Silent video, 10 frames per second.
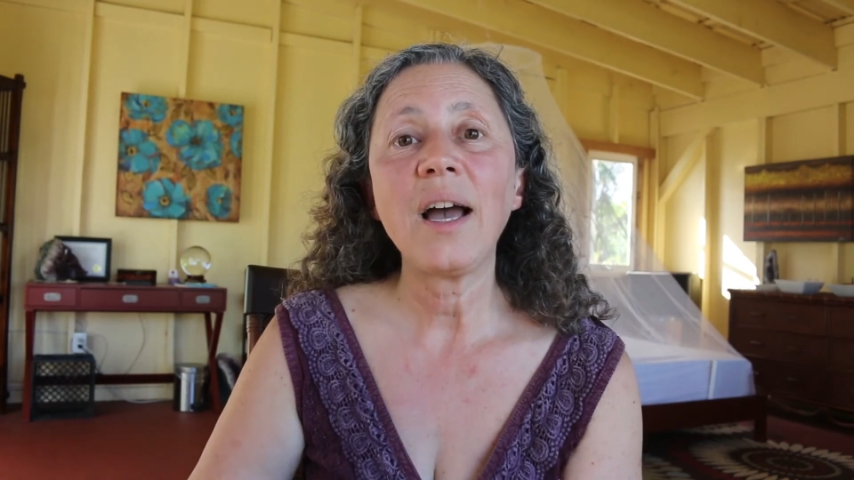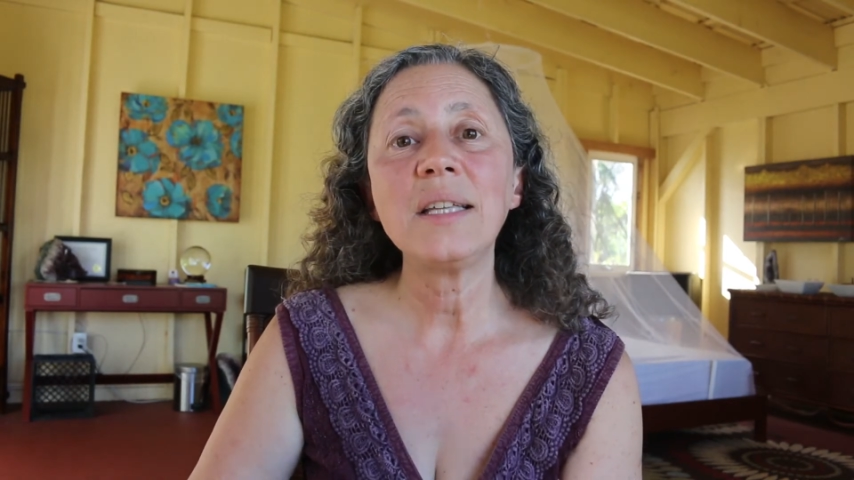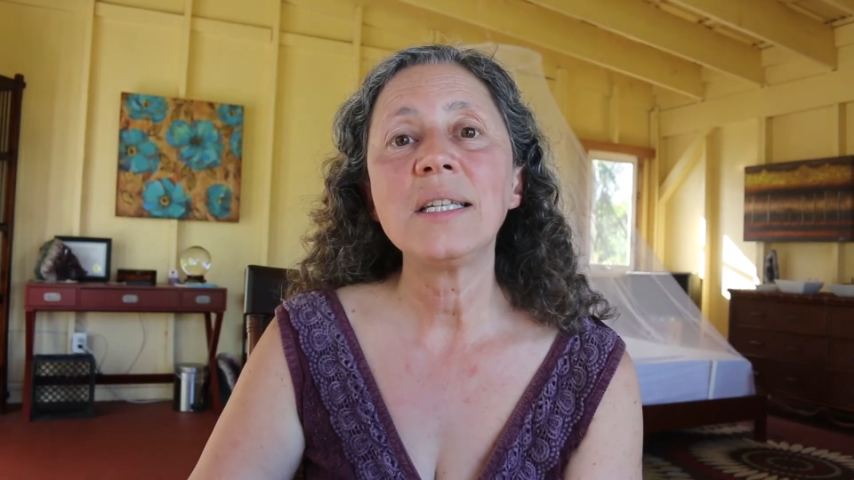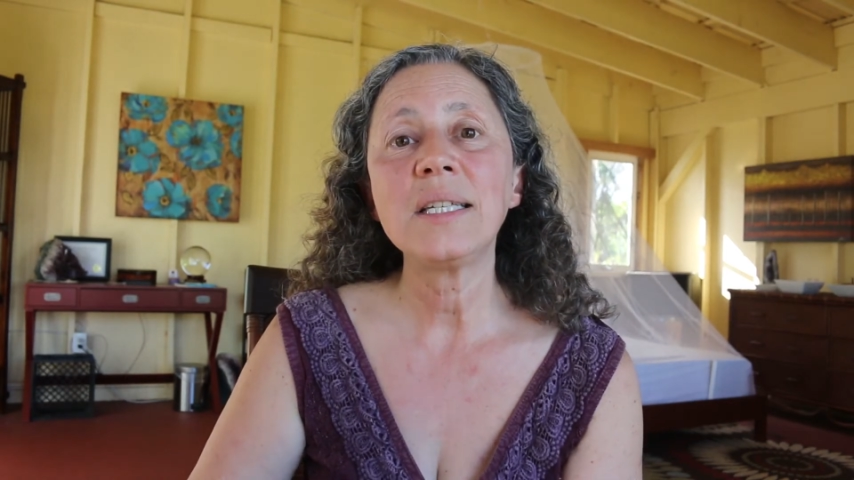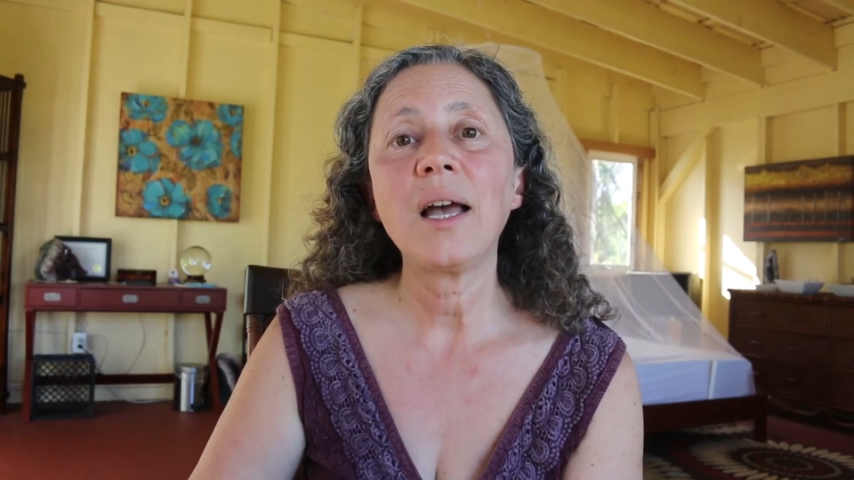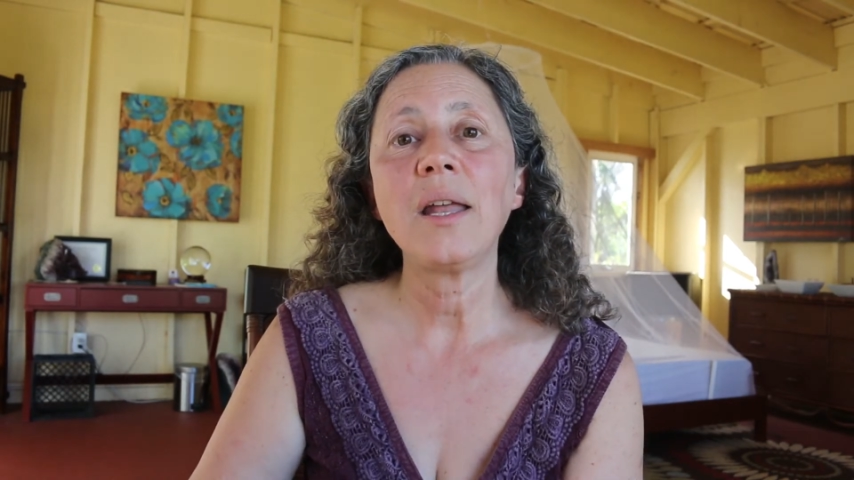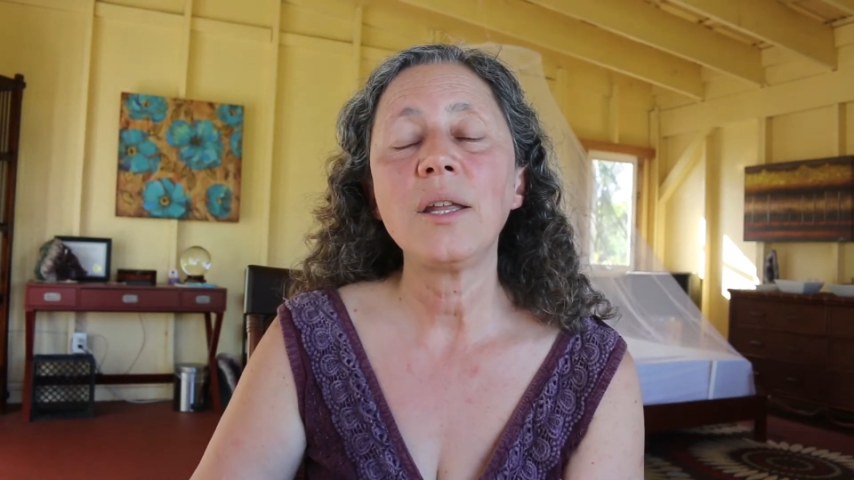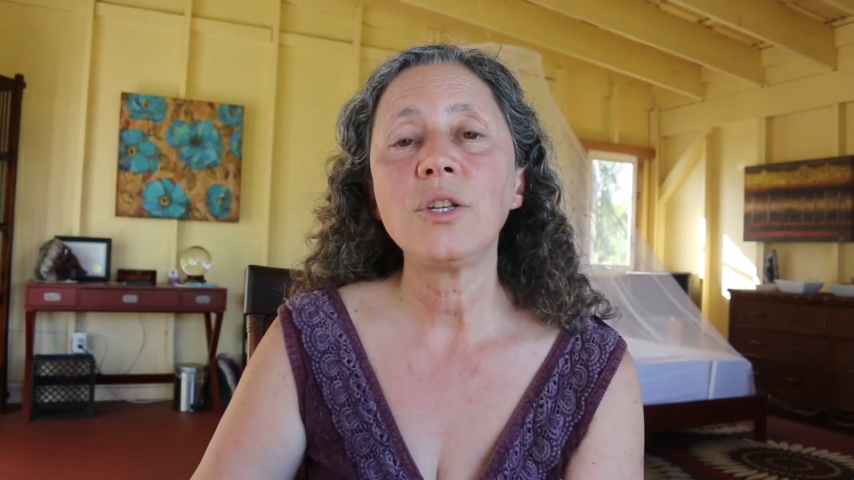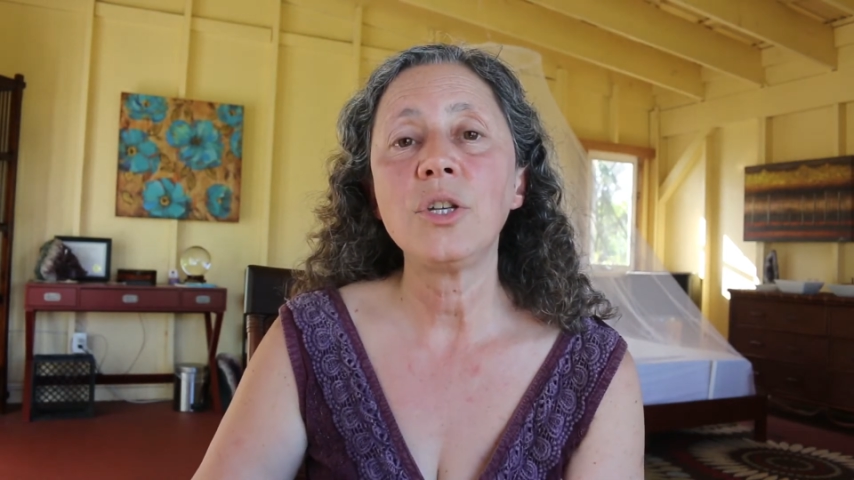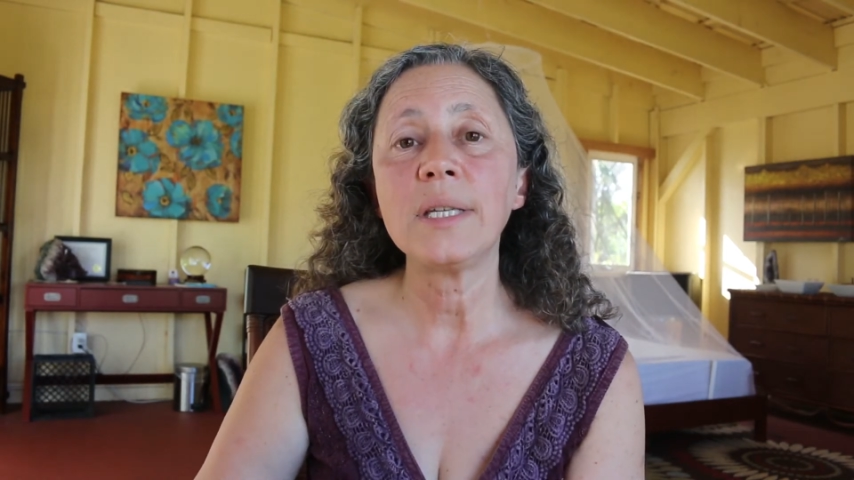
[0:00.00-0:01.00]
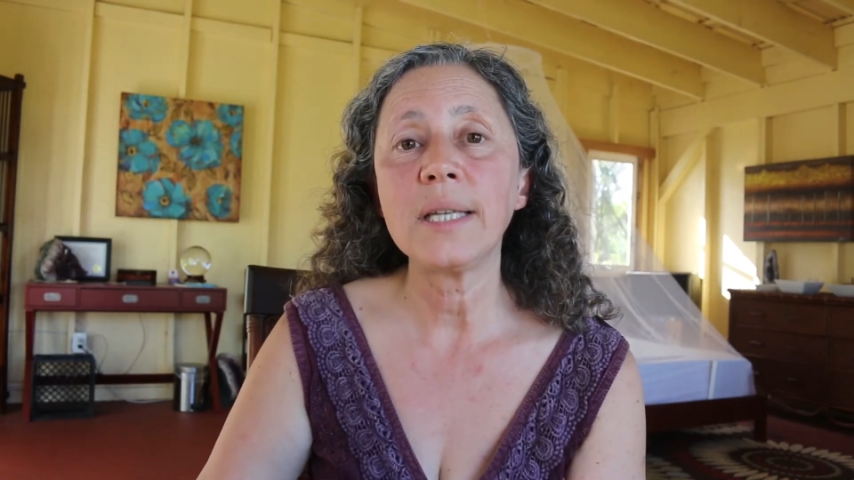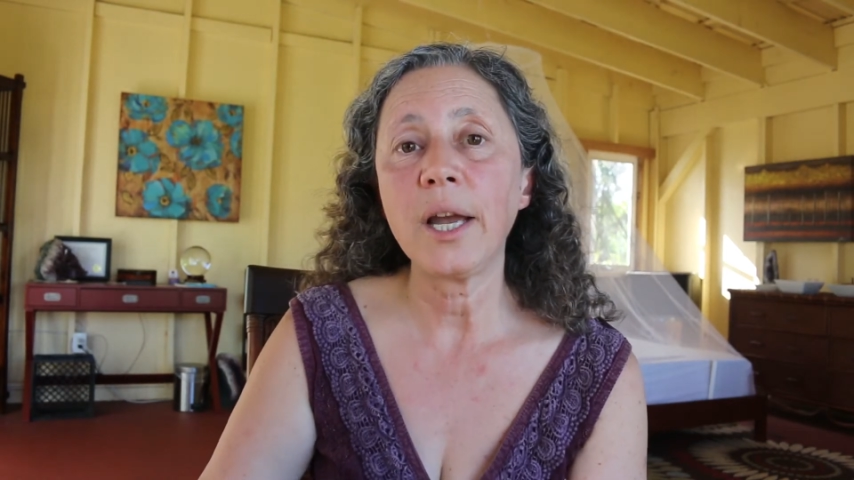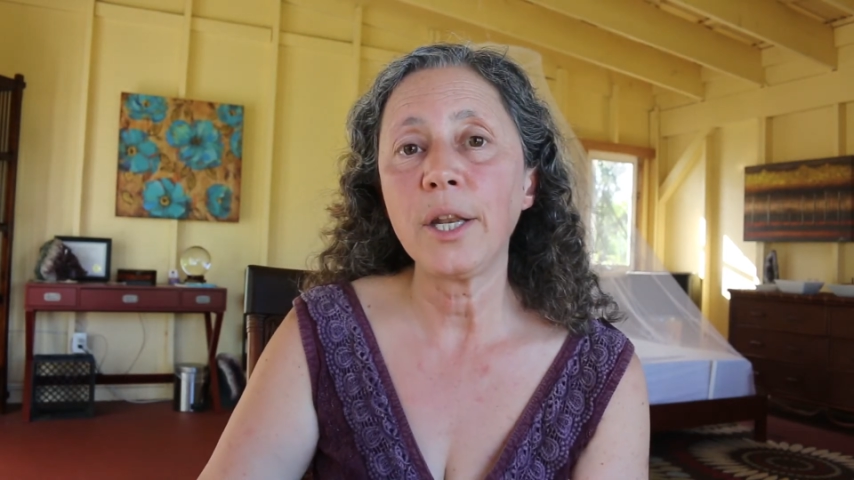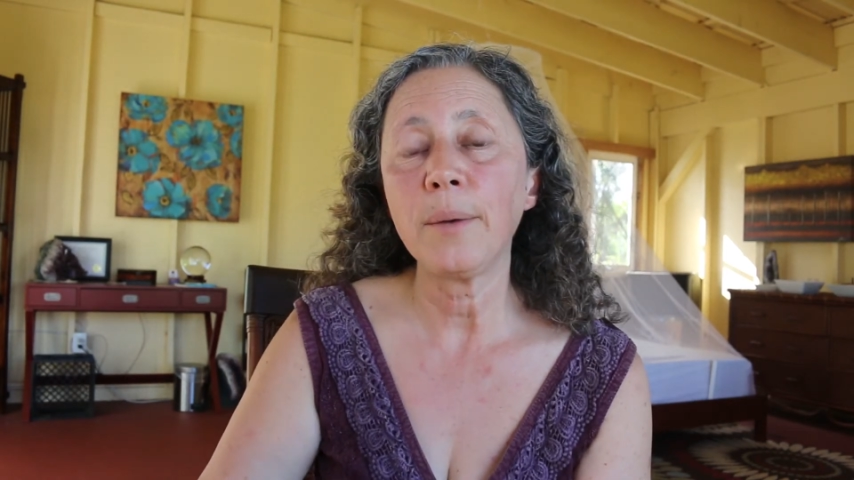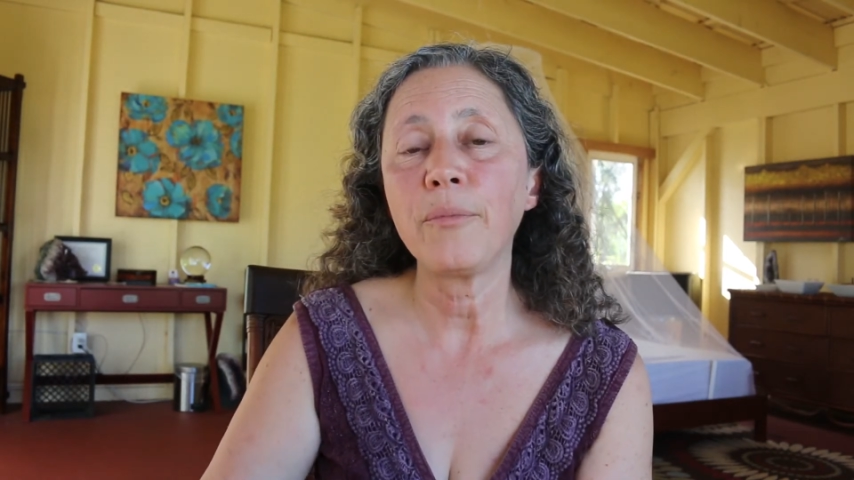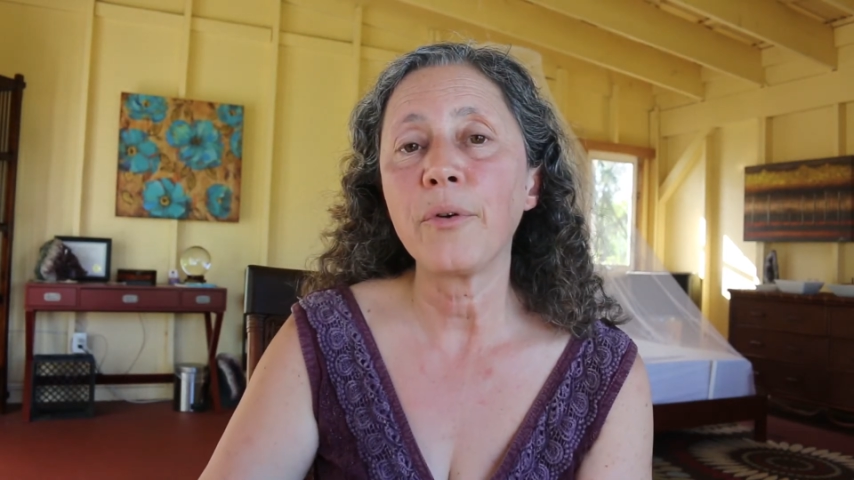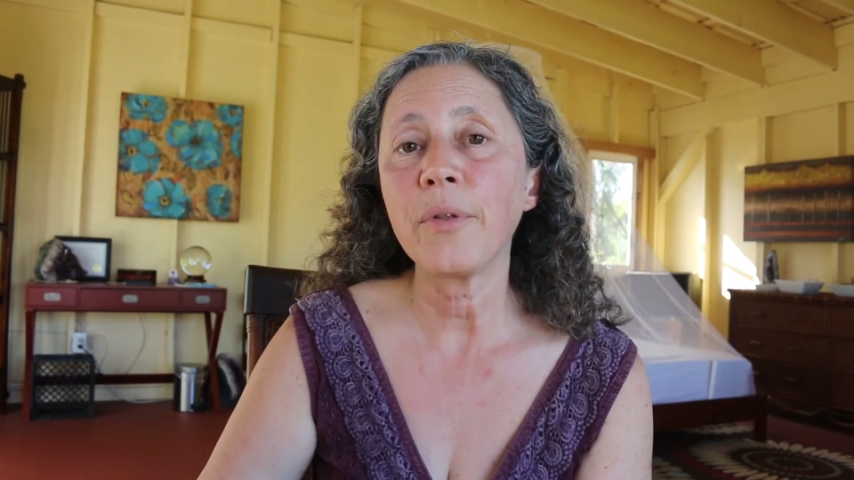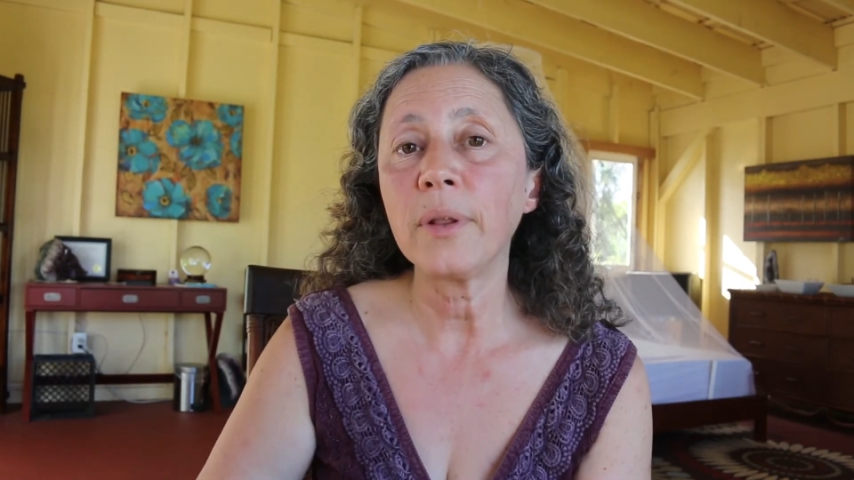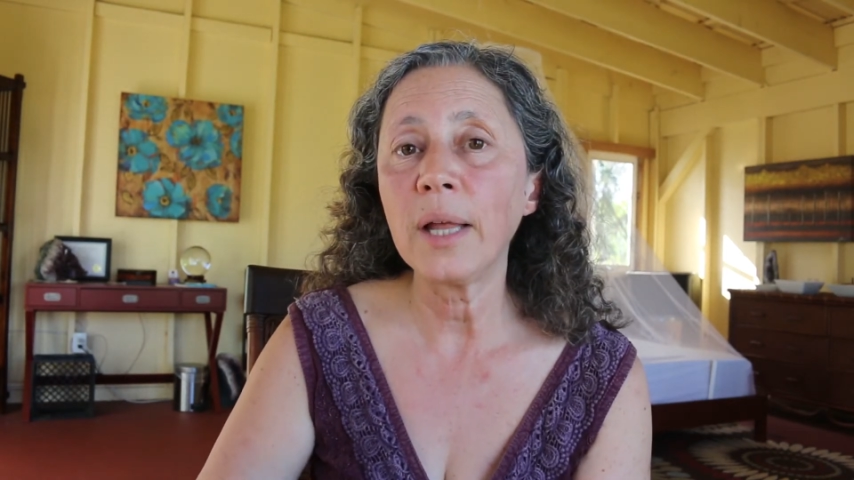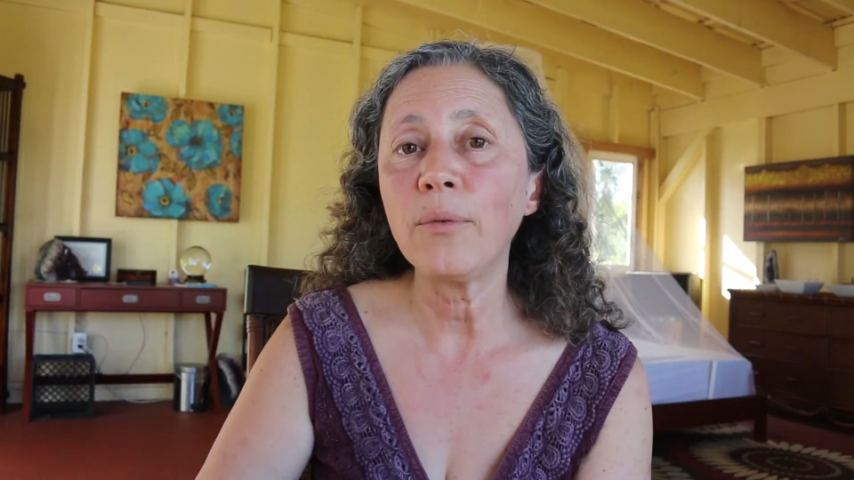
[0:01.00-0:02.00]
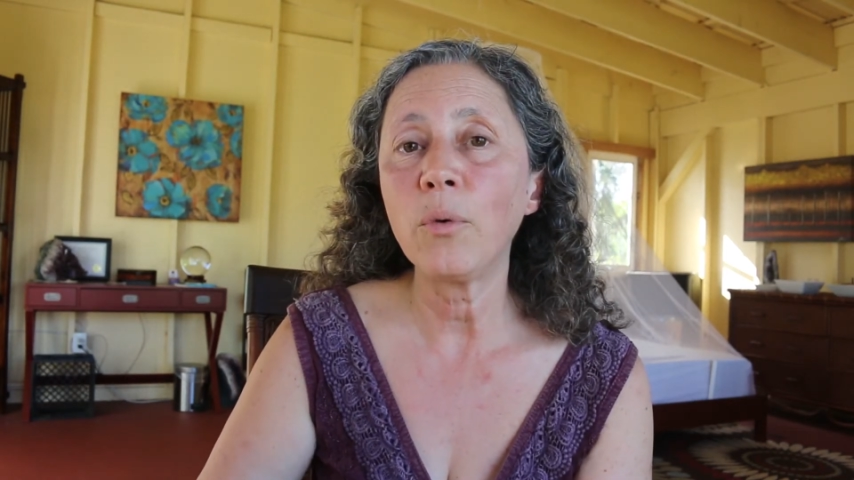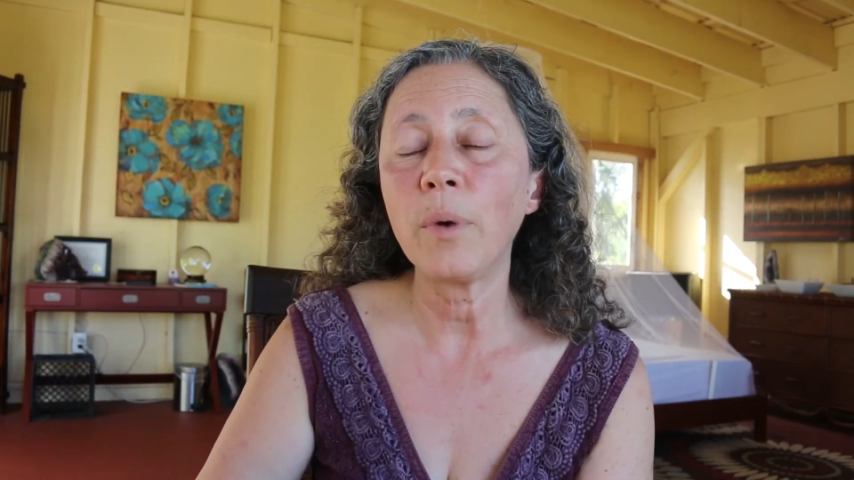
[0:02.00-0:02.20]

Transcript: I decided to sign up for the level